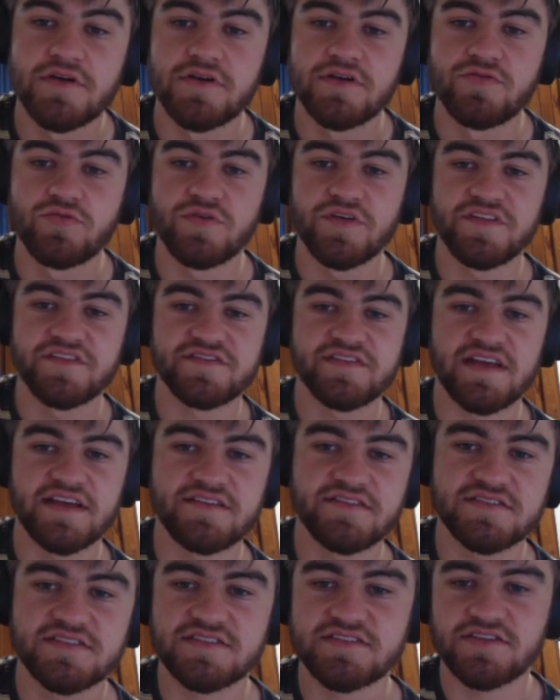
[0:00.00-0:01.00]
with
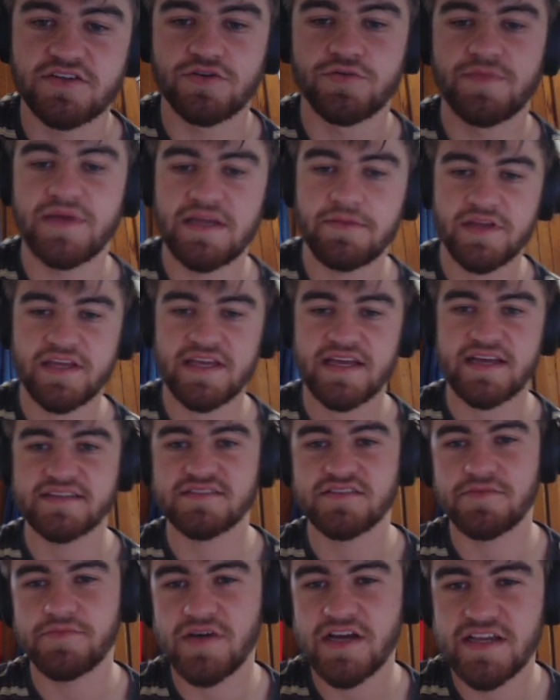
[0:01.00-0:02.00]
Saints. So maybe
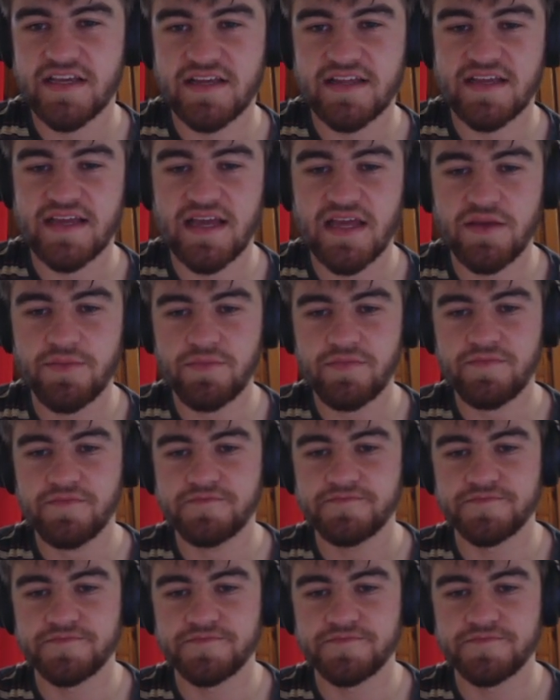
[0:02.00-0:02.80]
Kessler might get a game,